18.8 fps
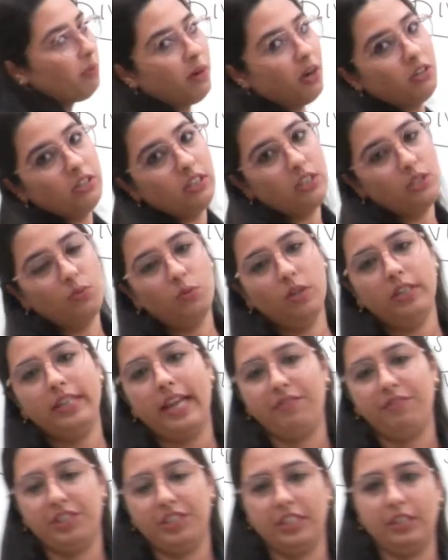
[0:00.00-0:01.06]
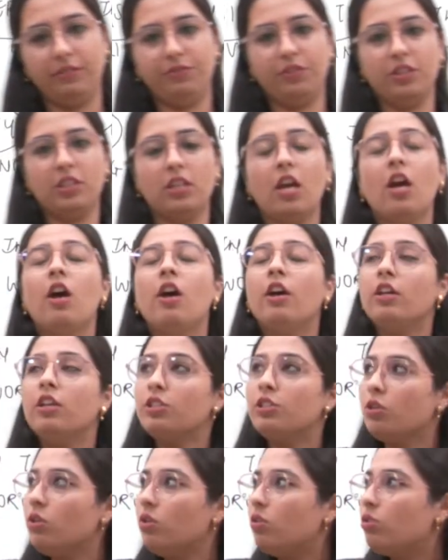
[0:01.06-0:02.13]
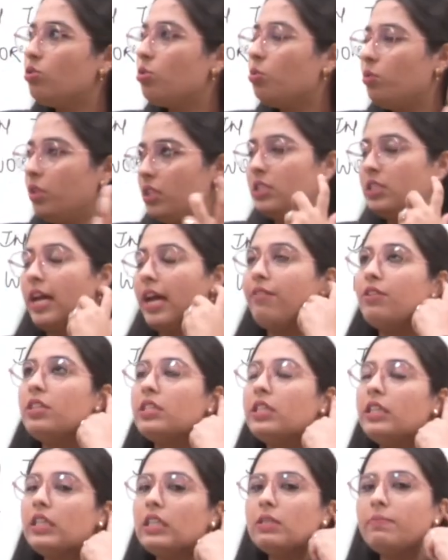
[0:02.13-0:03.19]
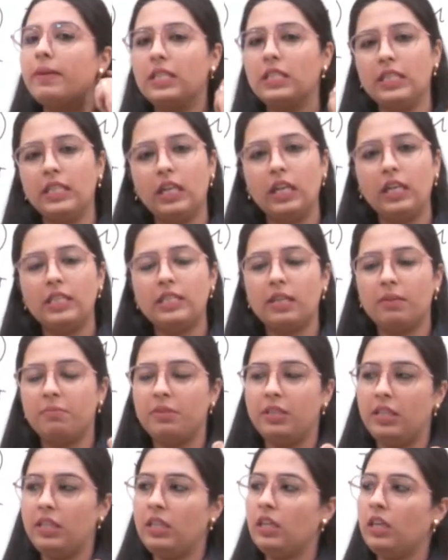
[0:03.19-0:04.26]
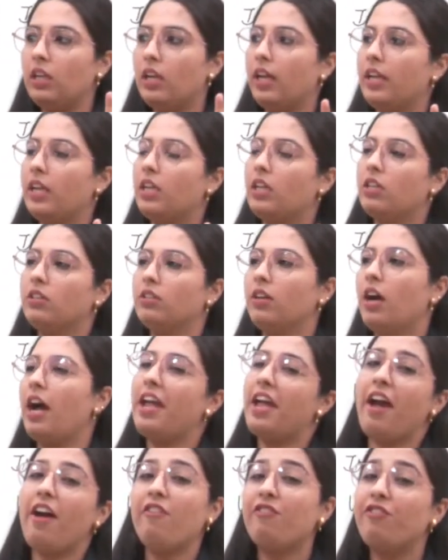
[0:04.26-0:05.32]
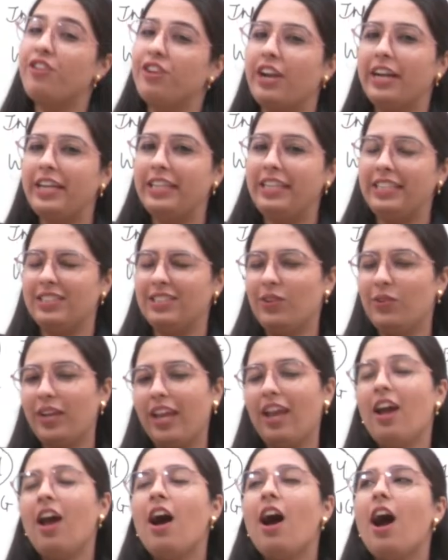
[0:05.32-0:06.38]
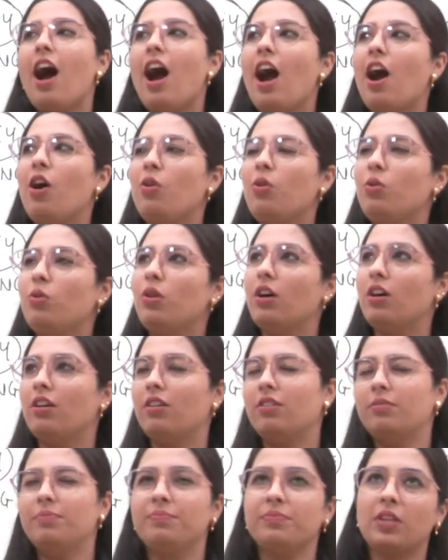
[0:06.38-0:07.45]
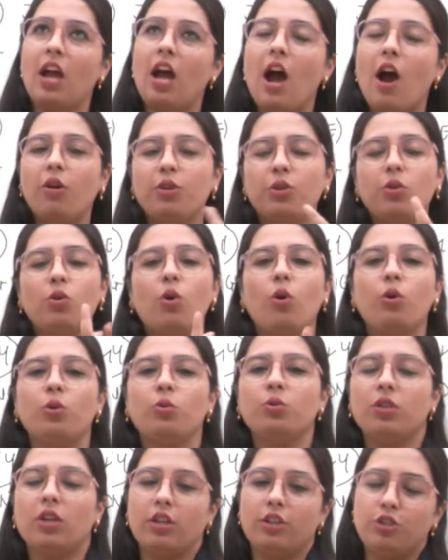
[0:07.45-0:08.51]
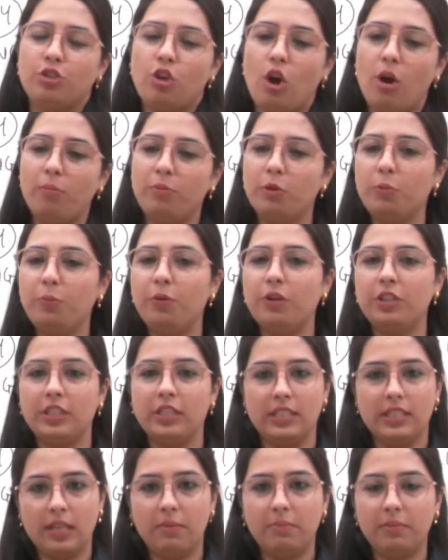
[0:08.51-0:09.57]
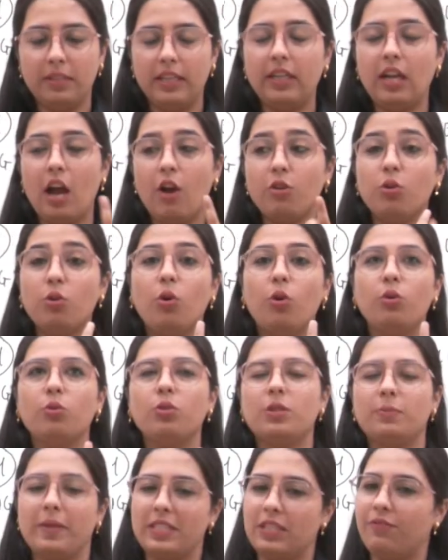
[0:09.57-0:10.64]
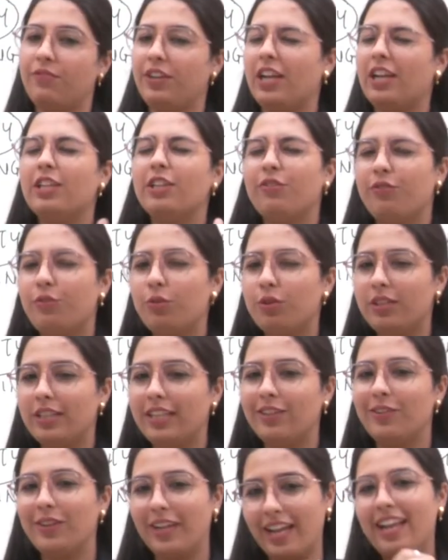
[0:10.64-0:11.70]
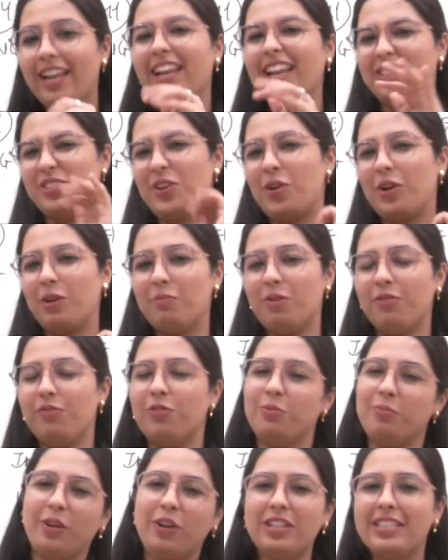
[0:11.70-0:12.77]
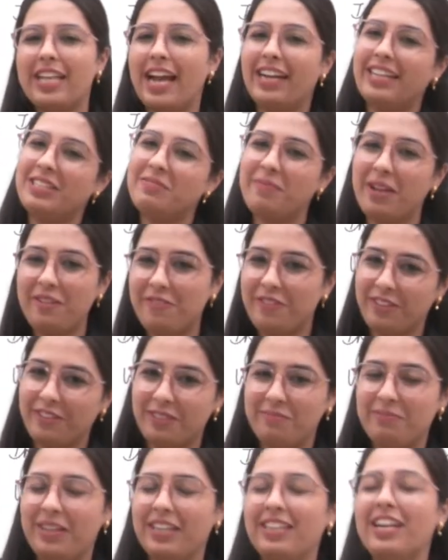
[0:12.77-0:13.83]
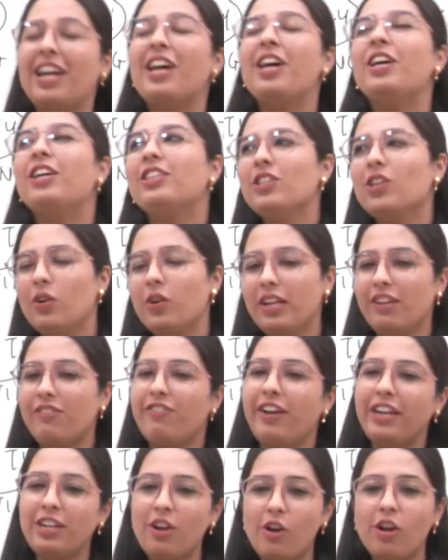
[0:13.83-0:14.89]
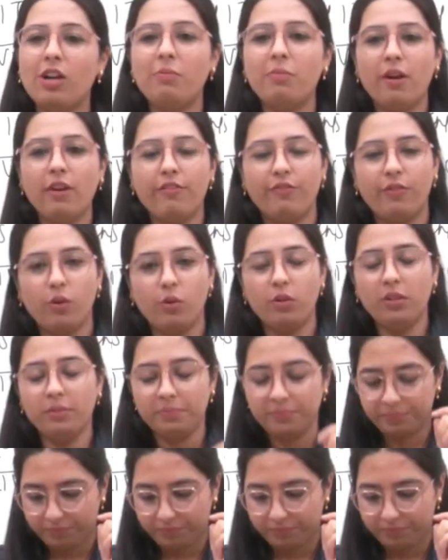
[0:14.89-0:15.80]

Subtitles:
about this word diversity first. So students, diversity is basically something like I have varieties. Okay, how you go to a shop to purchase something, how you go to specifically the food thing. Okay, let's talk about food because that is my favorite part. So if I talk about food,